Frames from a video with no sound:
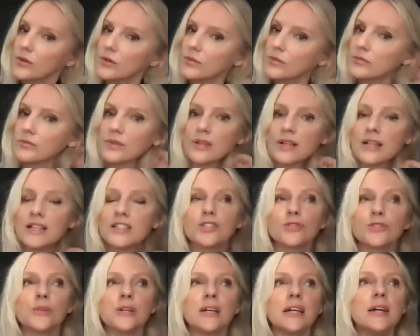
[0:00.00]

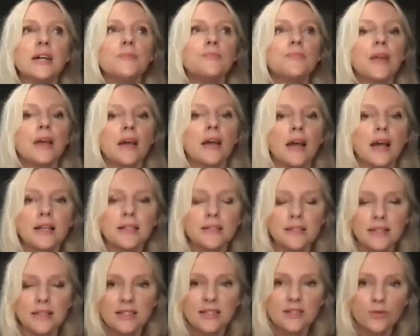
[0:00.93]
history, is
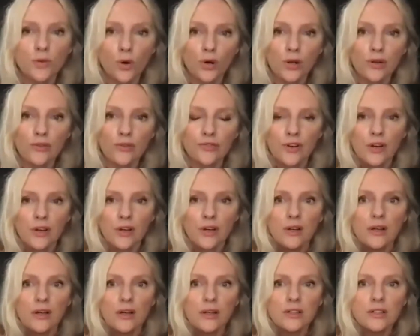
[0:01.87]
this sort of
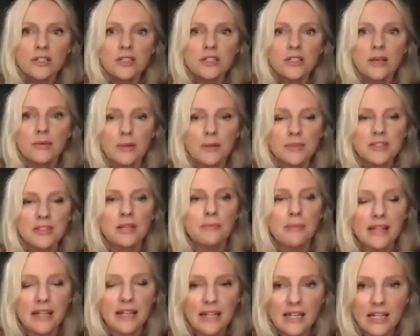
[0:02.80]
sometimes
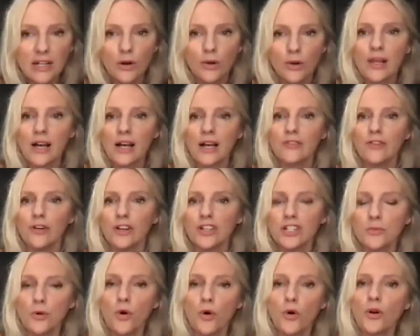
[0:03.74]
timidity or lack of ownership,
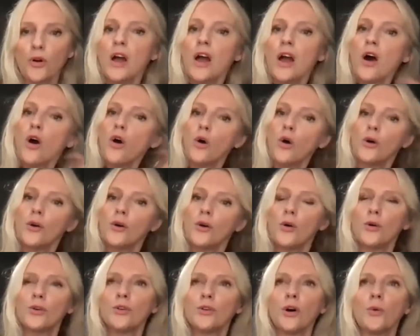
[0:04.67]
or
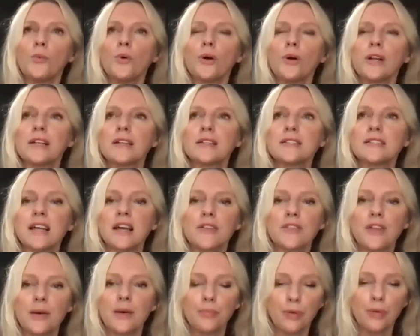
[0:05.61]
not wanting to say
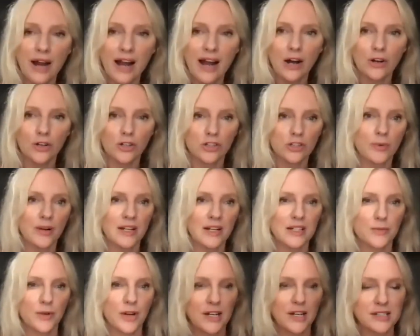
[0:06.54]
they're proud, or not
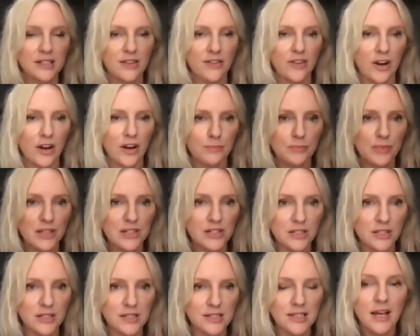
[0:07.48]
wanting to say they're
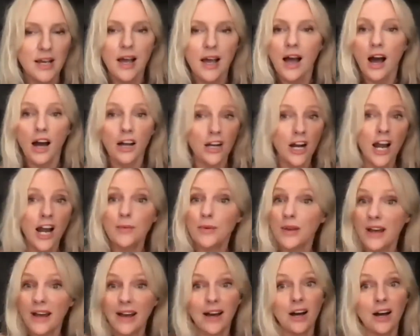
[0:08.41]
ambitious. And I
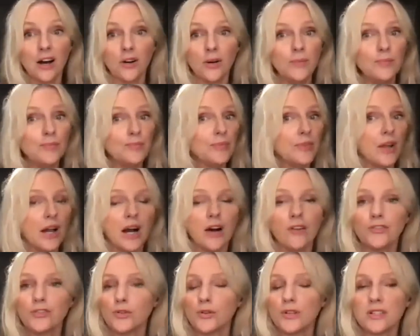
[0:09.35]
now,
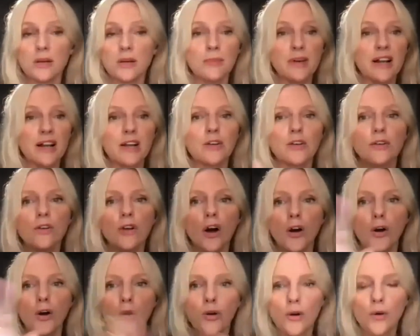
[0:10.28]
after all this, I'm like,
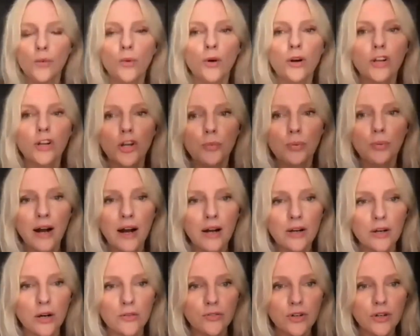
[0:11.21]
no, what are you proud
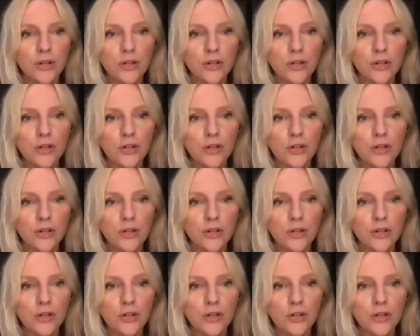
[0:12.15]
of?